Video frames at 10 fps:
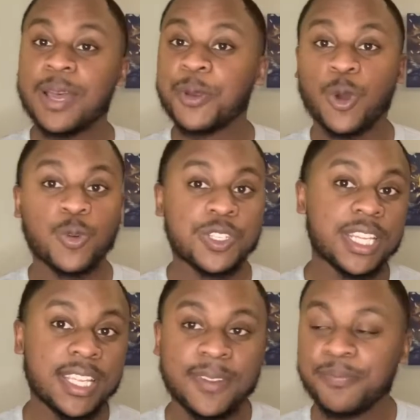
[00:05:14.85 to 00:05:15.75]
I'm an
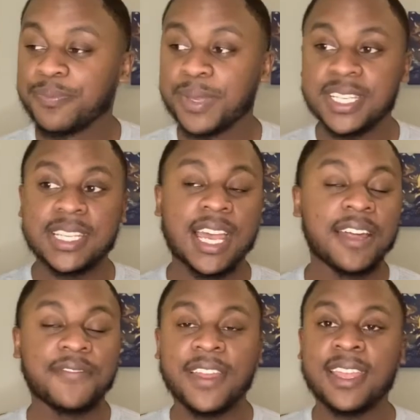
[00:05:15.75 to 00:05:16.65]
OG
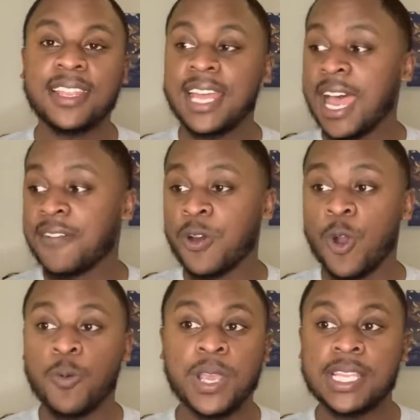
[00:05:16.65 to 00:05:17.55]
Pidgeot fan. I've
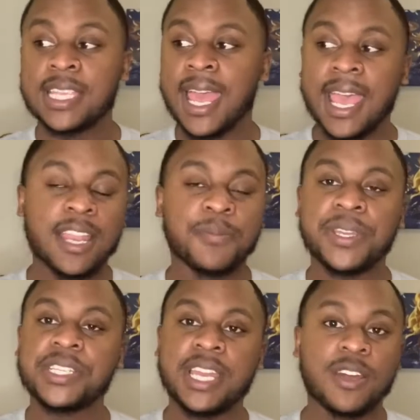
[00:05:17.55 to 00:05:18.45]
always had a
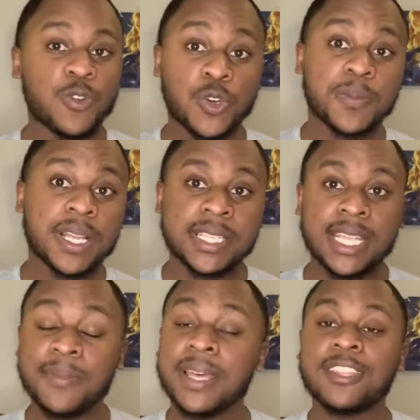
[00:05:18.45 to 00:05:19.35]
Pidgeot on my
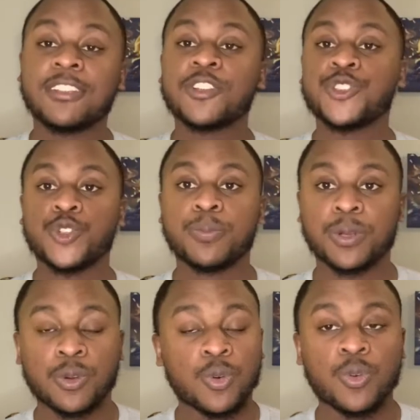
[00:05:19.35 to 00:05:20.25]
team. I think they're super
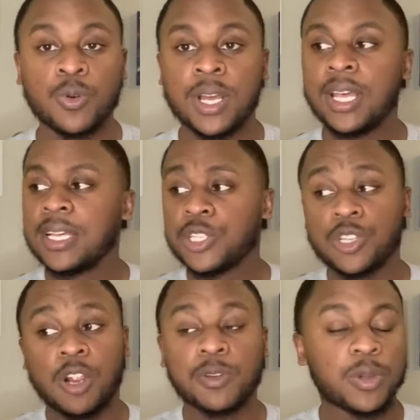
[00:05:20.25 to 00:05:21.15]
cool.
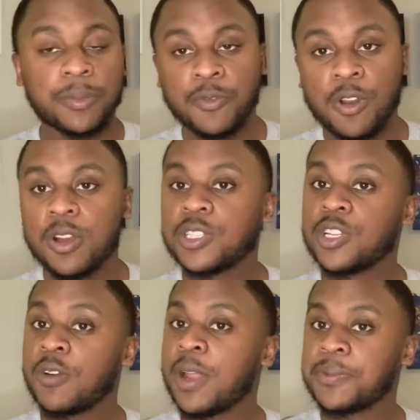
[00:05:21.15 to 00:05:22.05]
Don't get me wrong,
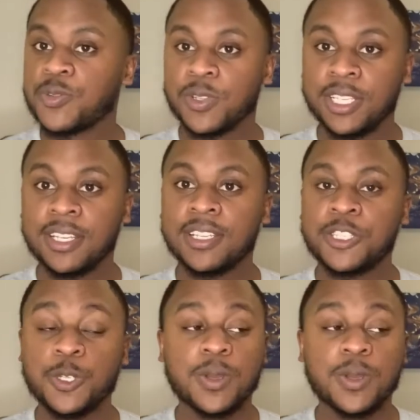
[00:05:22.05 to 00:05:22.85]
Staraptor is really good too.